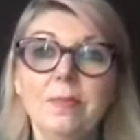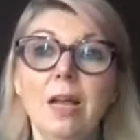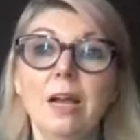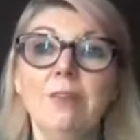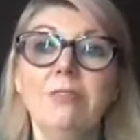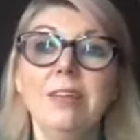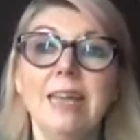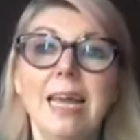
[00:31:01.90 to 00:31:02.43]

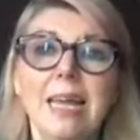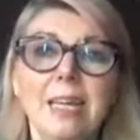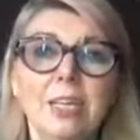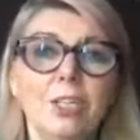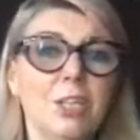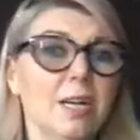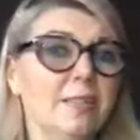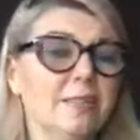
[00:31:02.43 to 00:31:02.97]
I feel
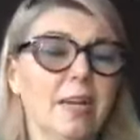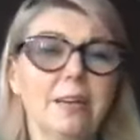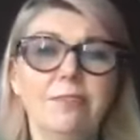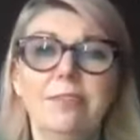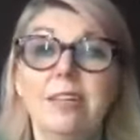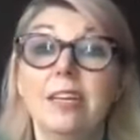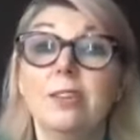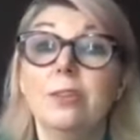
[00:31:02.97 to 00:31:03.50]
energized. I
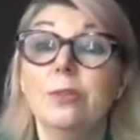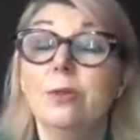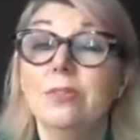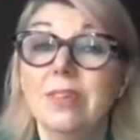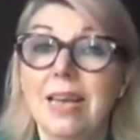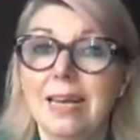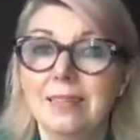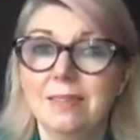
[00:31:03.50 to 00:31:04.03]
feel
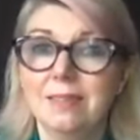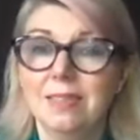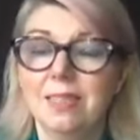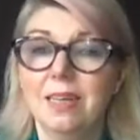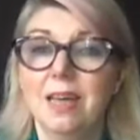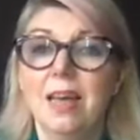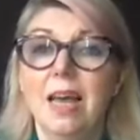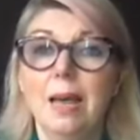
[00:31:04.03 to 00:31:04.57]

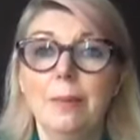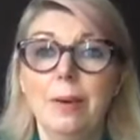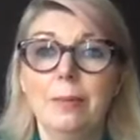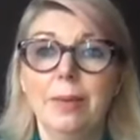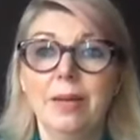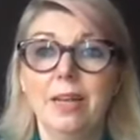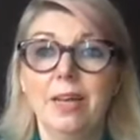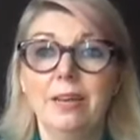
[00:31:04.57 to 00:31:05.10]
enthusiastic about
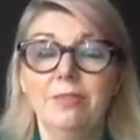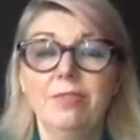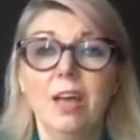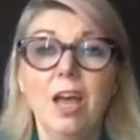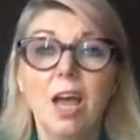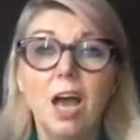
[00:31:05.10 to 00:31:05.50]
my life.